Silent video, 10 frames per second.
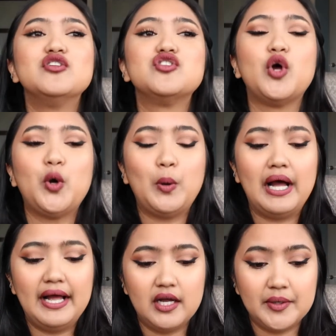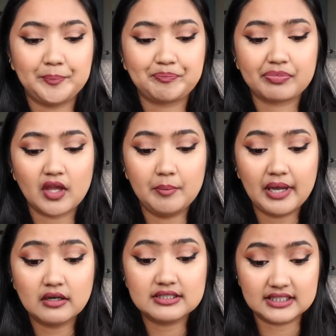So
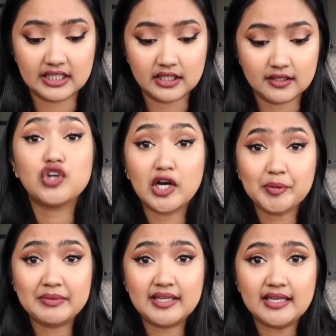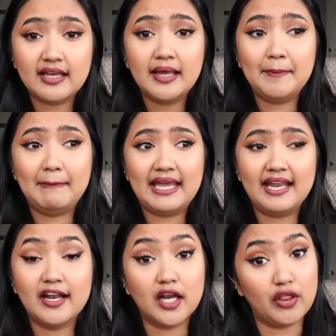apparently drunk me
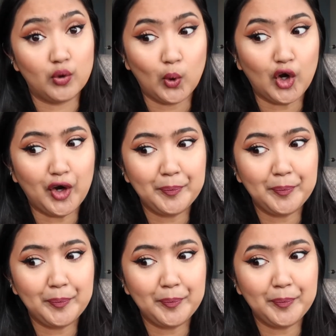made another order,